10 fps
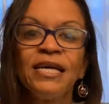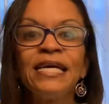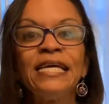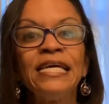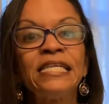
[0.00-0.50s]

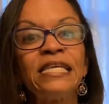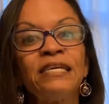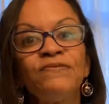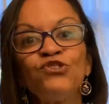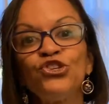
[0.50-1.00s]
It
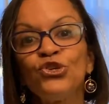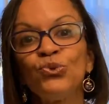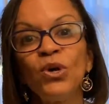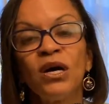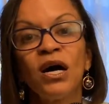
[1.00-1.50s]
gives
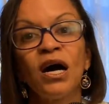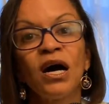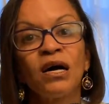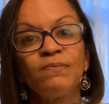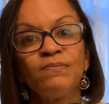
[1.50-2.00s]
you
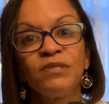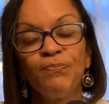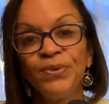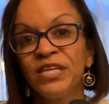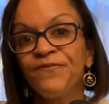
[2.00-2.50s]
the
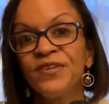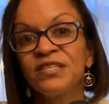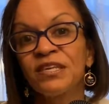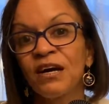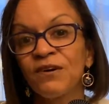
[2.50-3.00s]

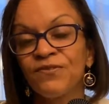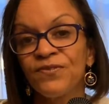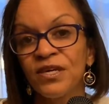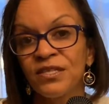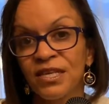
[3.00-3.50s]
benefits of
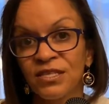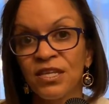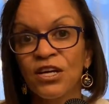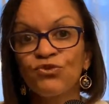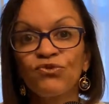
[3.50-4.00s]

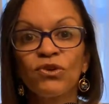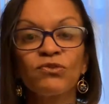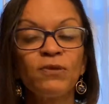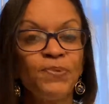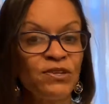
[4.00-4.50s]
testosterone
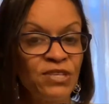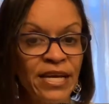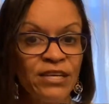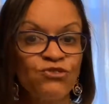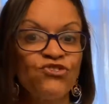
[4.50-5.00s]
compared to
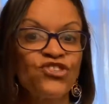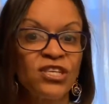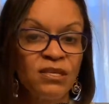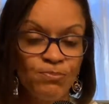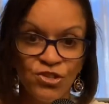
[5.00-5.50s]

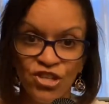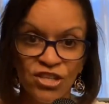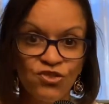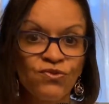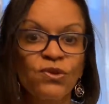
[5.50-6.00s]
estrogen,
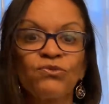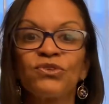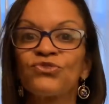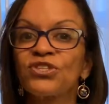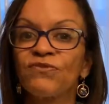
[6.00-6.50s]
progesterone.
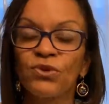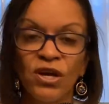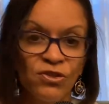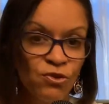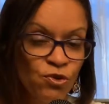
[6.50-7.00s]
There's several
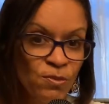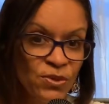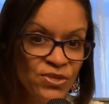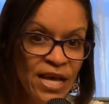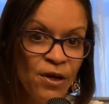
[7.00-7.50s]
other
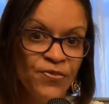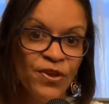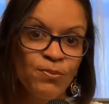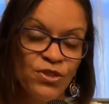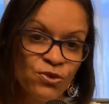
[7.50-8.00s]
hormones out
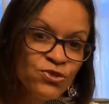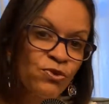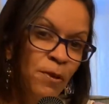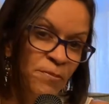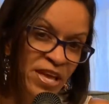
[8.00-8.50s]
there, but those are
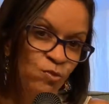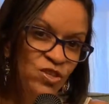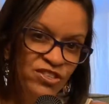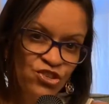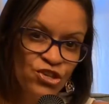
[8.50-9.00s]
our main
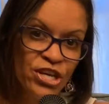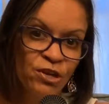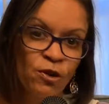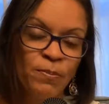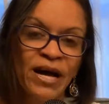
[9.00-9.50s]
ones that you
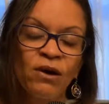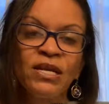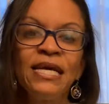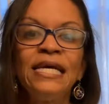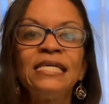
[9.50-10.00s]
hear about.
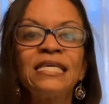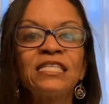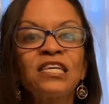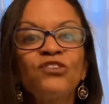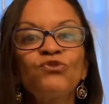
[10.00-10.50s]

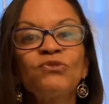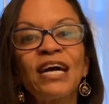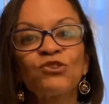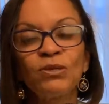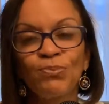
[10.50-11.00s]
Testosterone
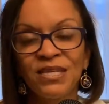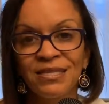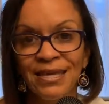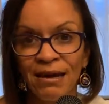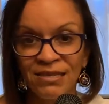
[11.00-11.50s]
actually breaks
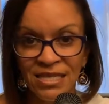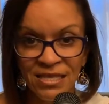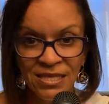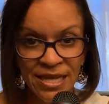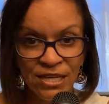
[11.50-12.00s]
down
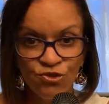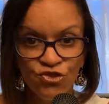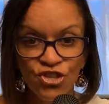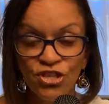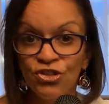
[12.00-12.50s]
into
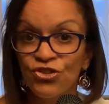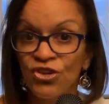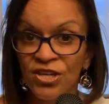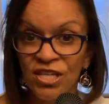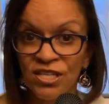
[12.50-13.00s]
estrogen in your
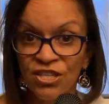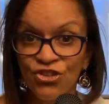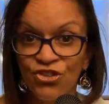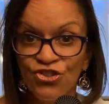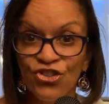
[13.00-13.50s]
target
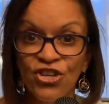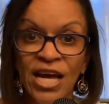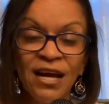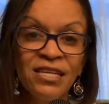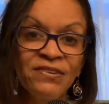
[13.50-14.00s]
tissue, so you
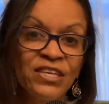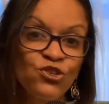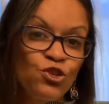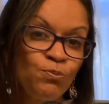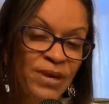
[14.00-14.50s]
kind of get
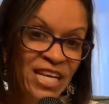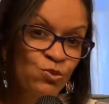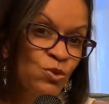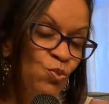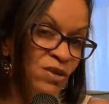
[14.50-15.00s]
two bangs
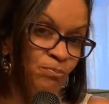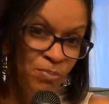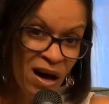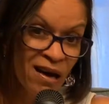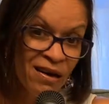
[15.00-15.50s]
with one
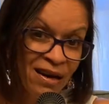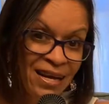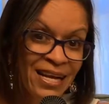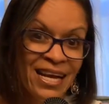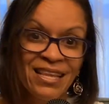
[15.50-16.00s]
buck.
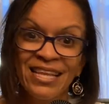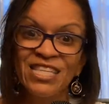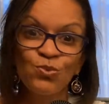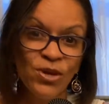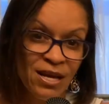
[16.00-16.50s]
And
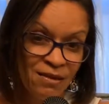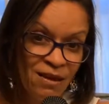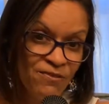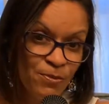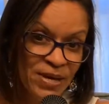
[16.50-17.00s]
that's what I
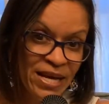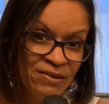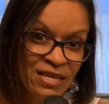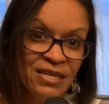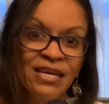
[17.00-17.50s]
love about
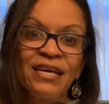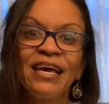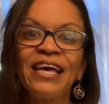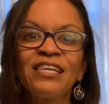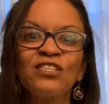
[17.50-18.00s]
it.
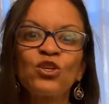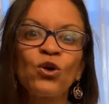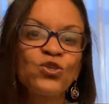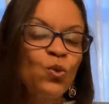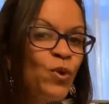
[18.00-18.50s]
And it's
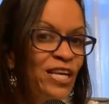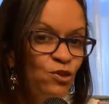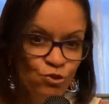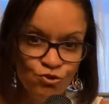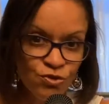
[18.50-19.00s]
also weight
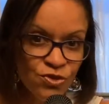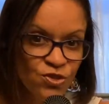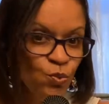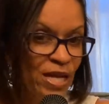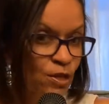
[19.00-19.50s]
neutral
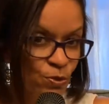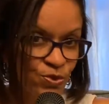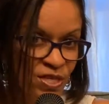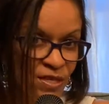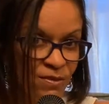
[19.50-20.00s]
to weight
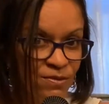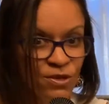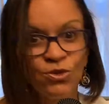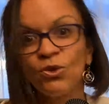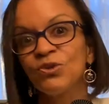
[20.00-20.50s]
losing.
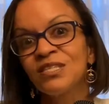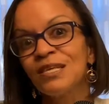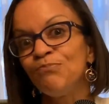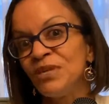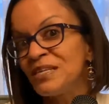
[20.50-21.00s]
You notice that
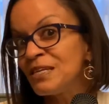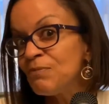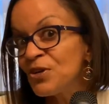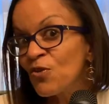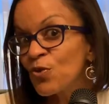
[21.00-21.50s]
men can
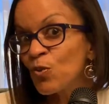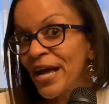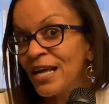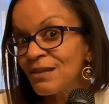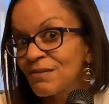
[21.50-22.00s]
be
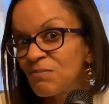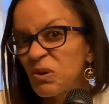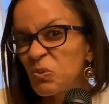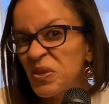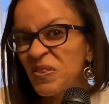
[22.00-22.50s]
overweight,
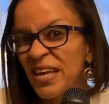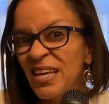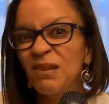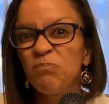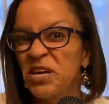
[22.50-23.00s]
but when
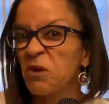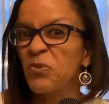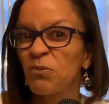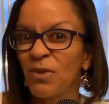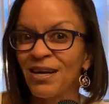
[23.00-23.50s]
they make up
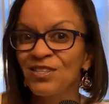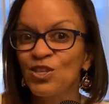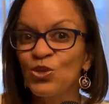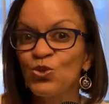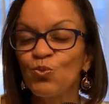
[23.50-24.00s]
their minds to
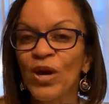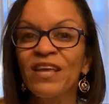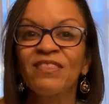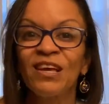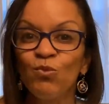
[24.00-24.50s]
lose weight,
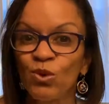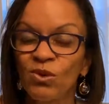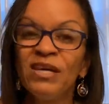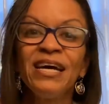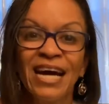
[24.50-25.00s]
they will
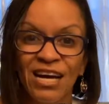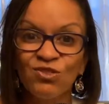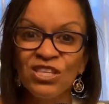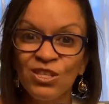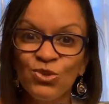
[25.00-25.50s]

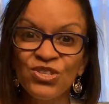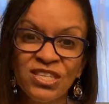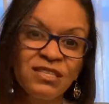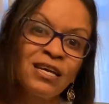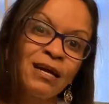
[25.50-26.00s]
actually lose
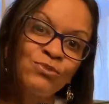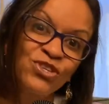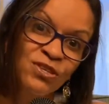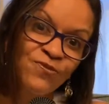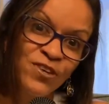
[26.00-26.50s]
10 times
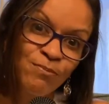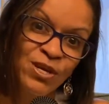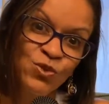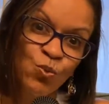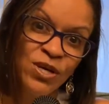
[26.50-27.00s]
to the
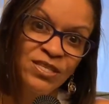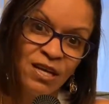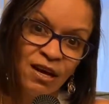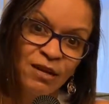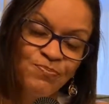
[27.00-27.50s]
females one
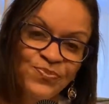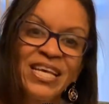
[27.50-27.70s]
time.